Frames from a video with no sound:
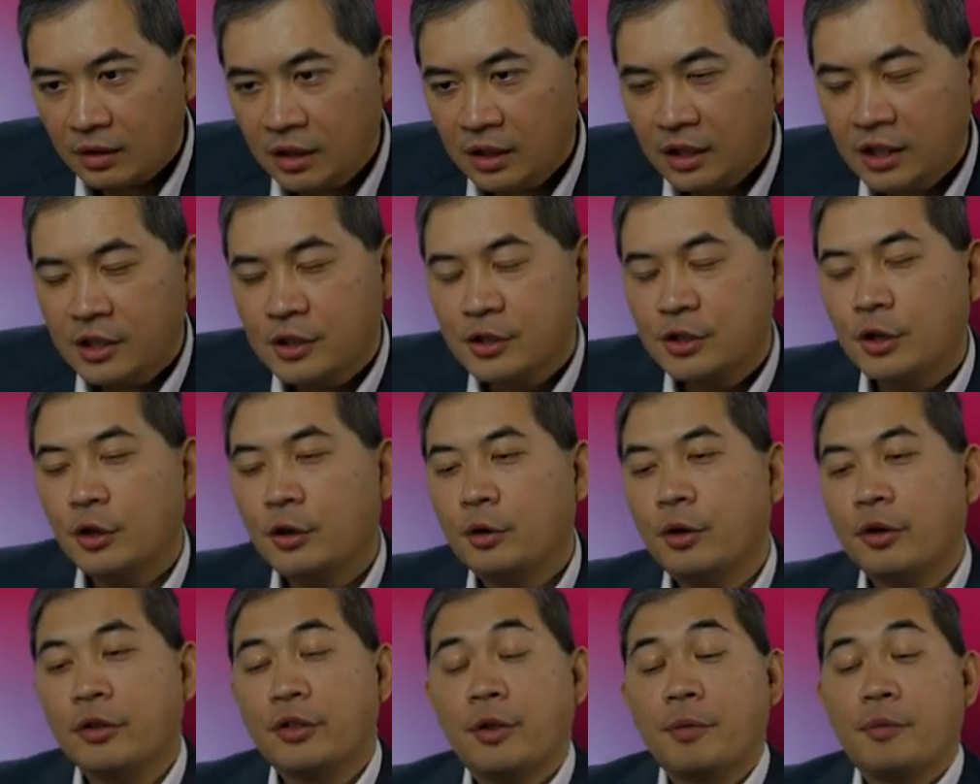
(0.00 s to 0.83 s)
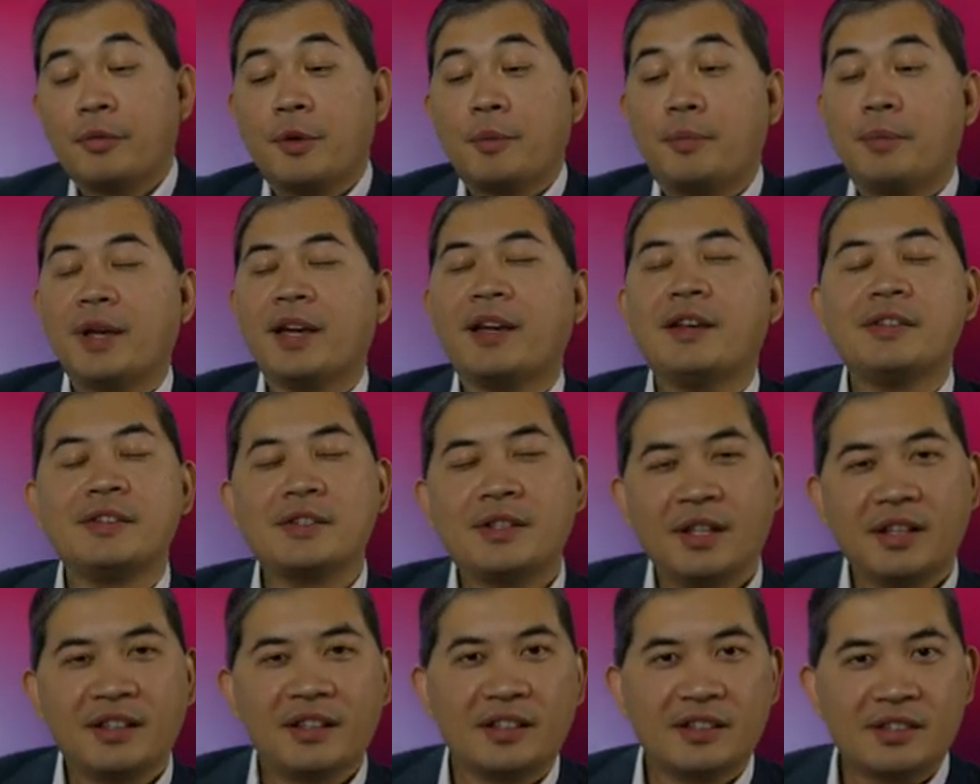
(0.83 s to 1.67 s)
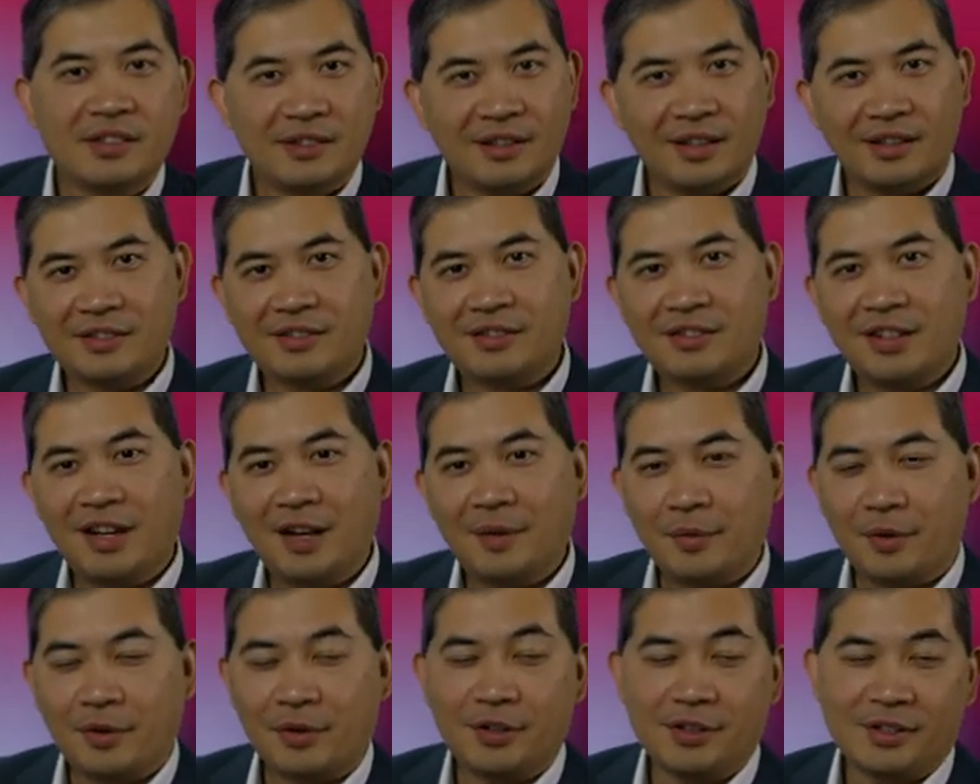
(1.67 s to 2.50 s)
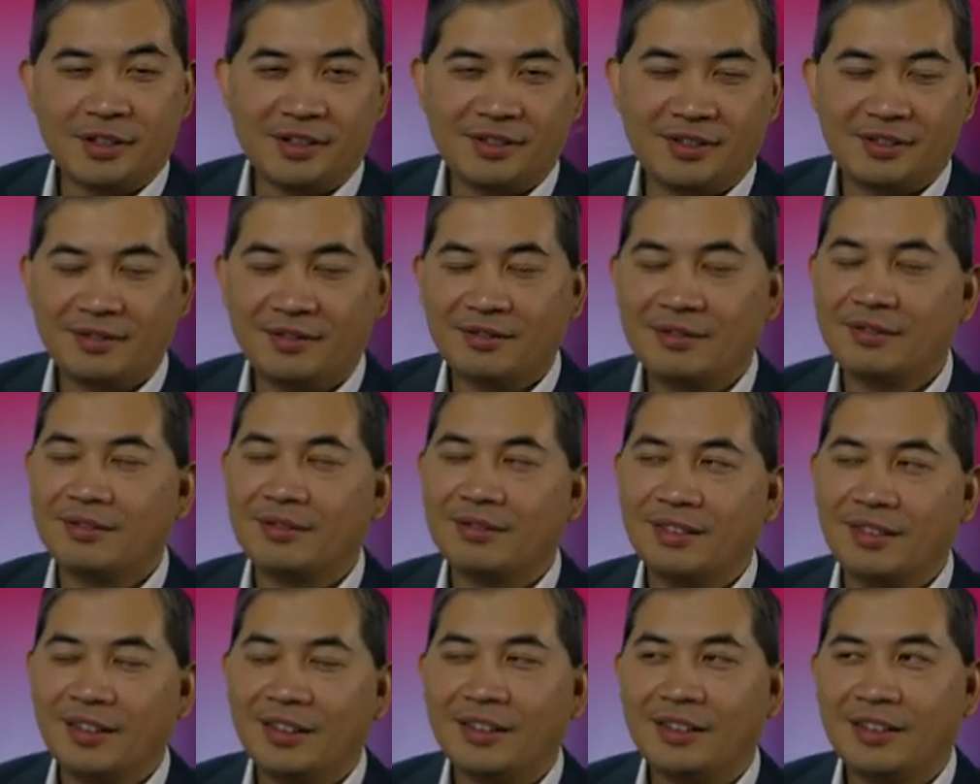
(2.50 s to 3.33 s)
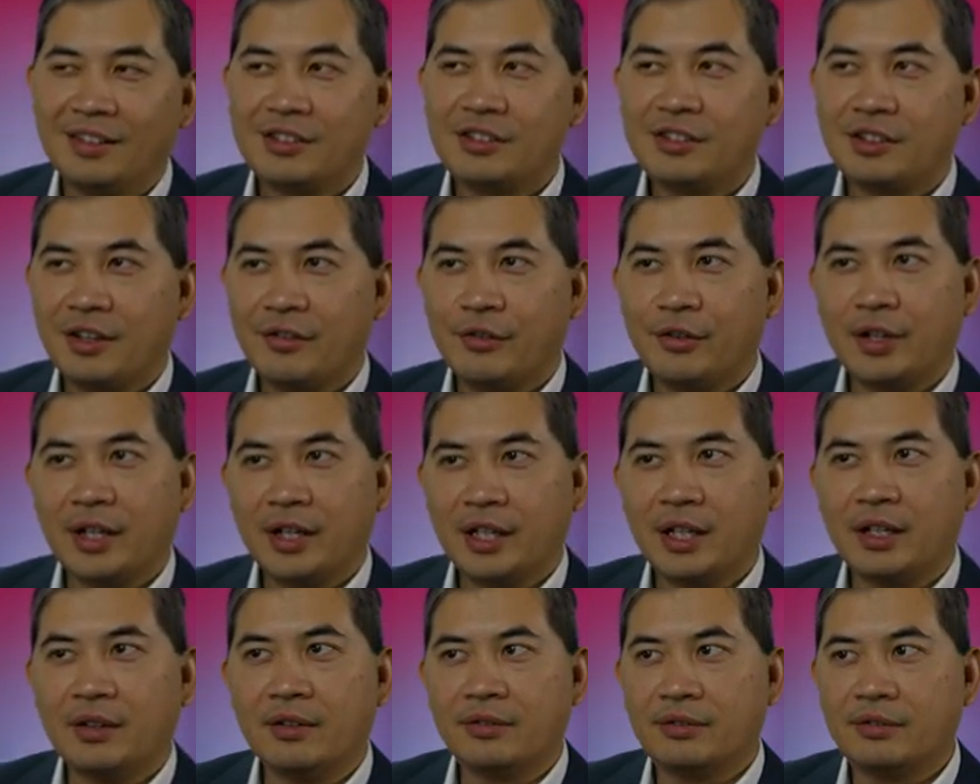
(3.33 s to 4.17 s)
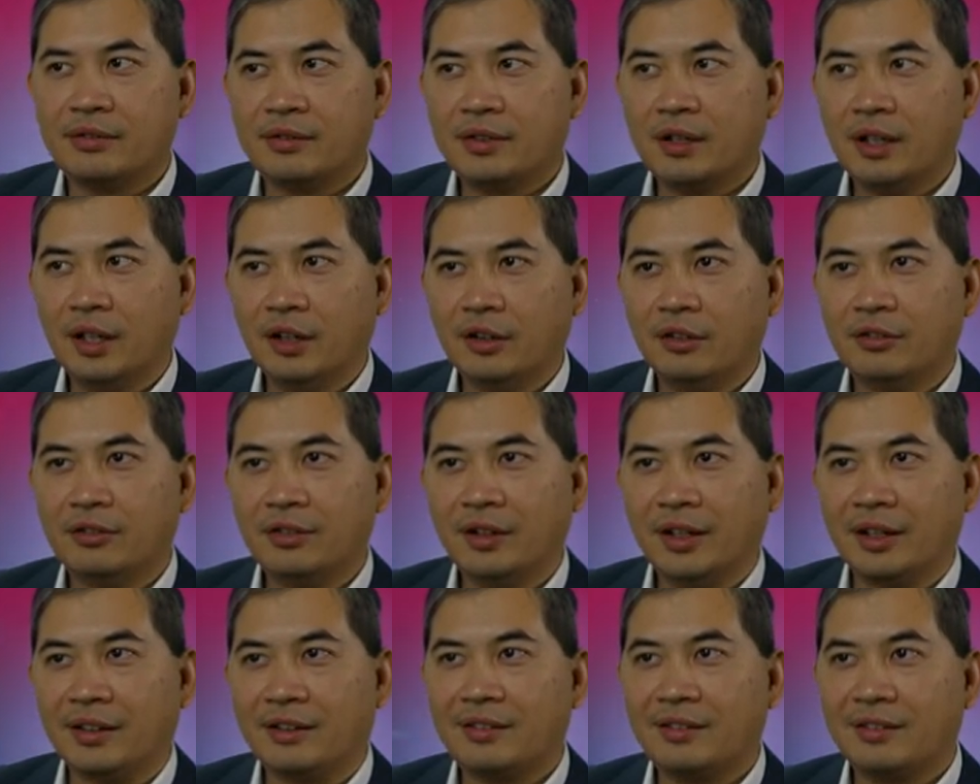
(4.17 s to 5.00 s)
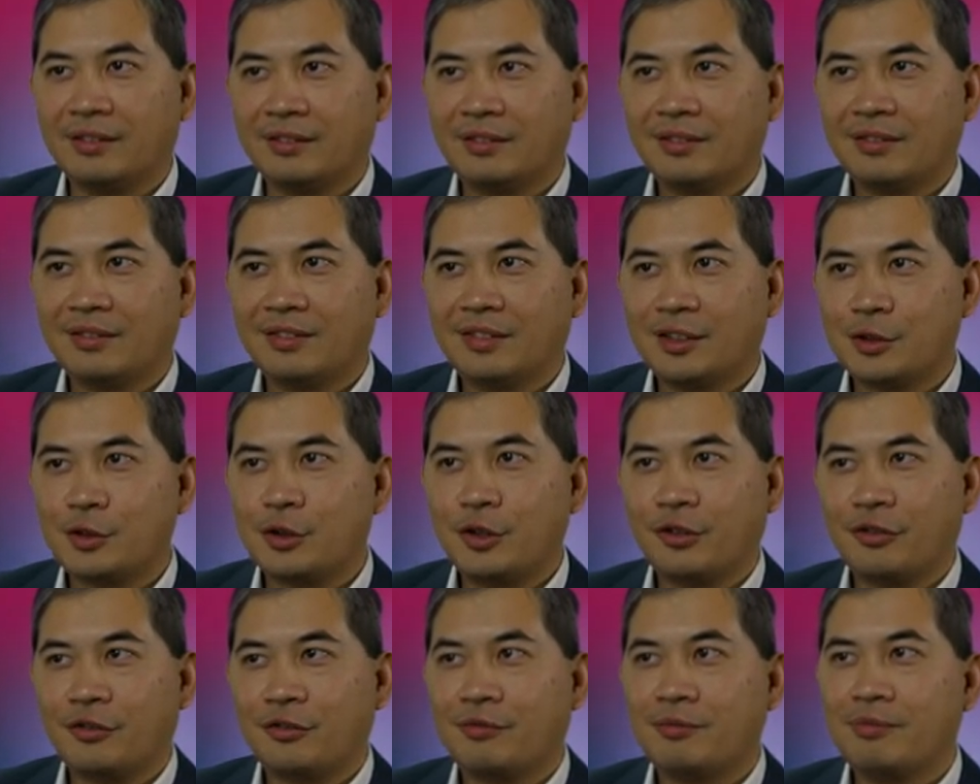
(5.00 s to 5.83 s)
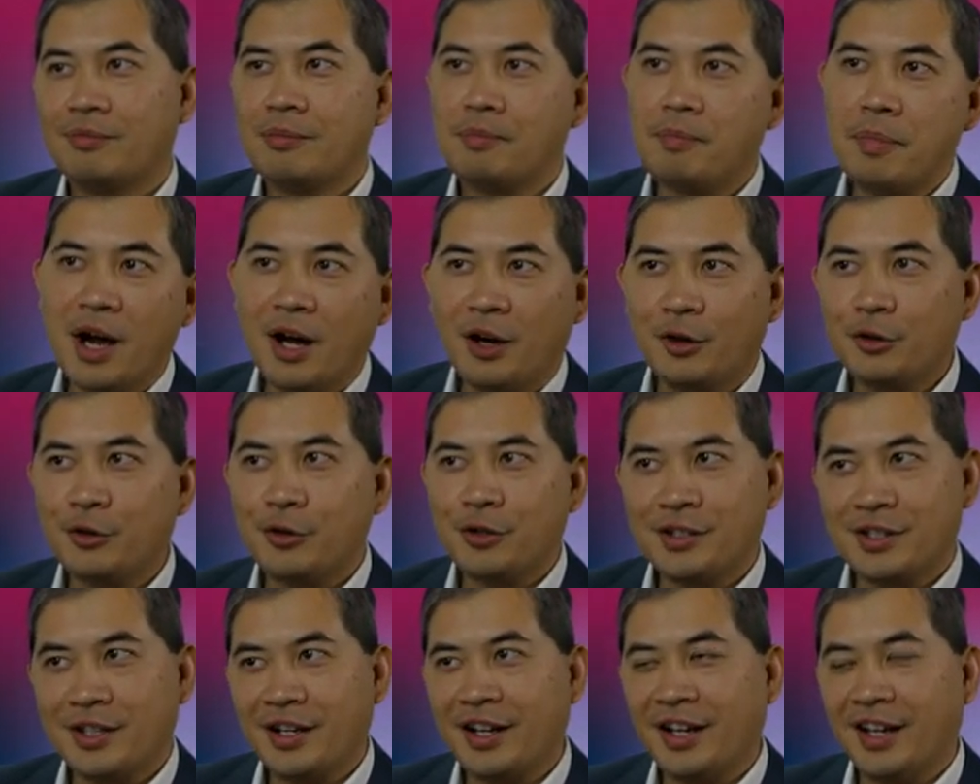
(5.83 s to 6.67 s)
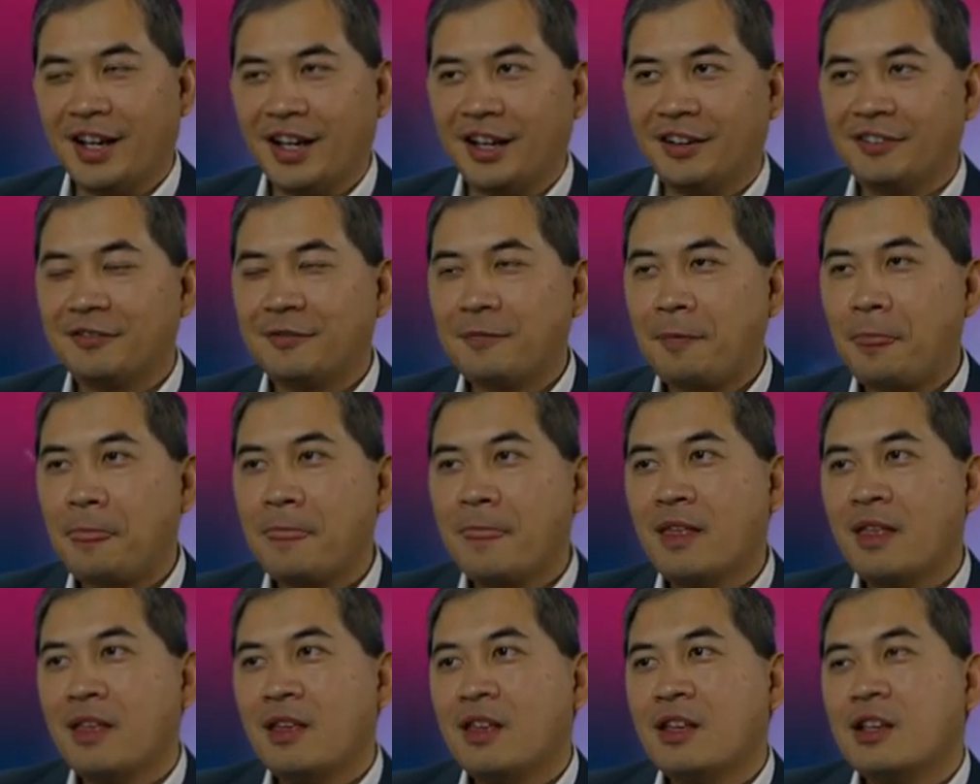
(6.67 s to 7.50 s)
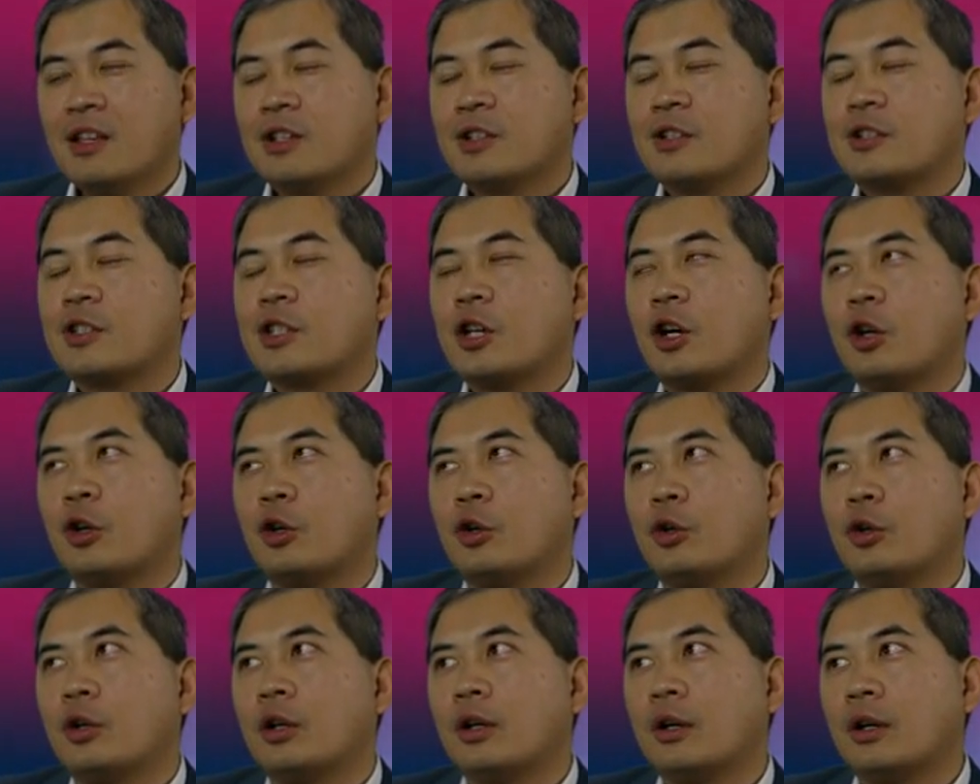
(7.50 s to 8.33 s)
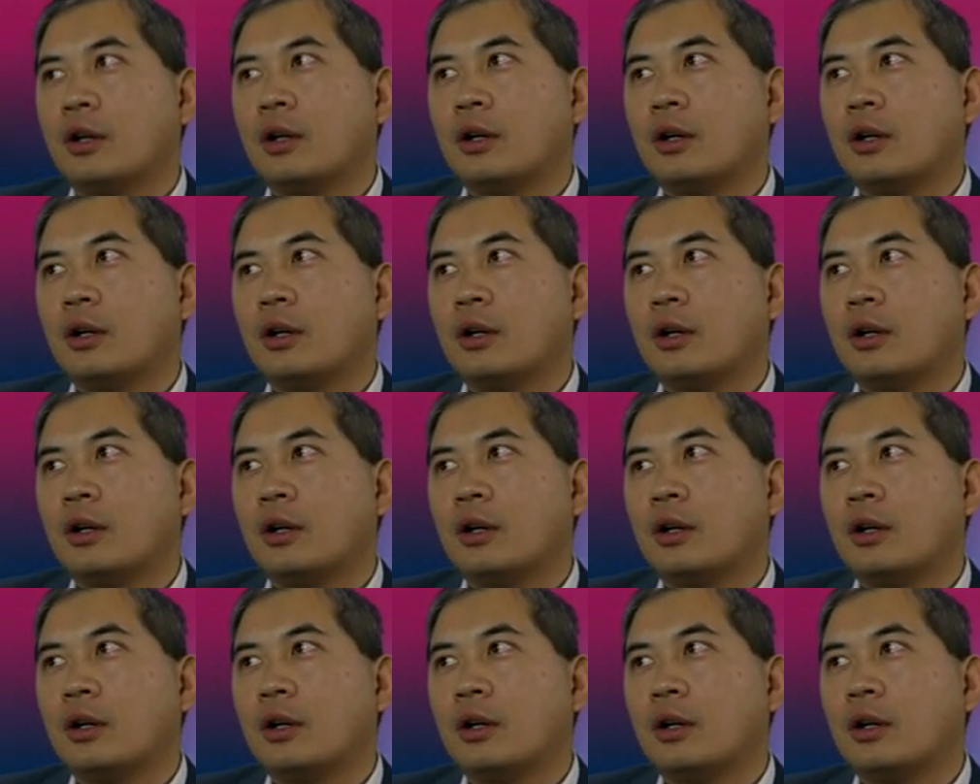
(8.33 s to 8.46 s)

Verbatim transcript: So the the biggest thing that's that's stopped because this will give you an idea of of like the sort of boundaries that I have. So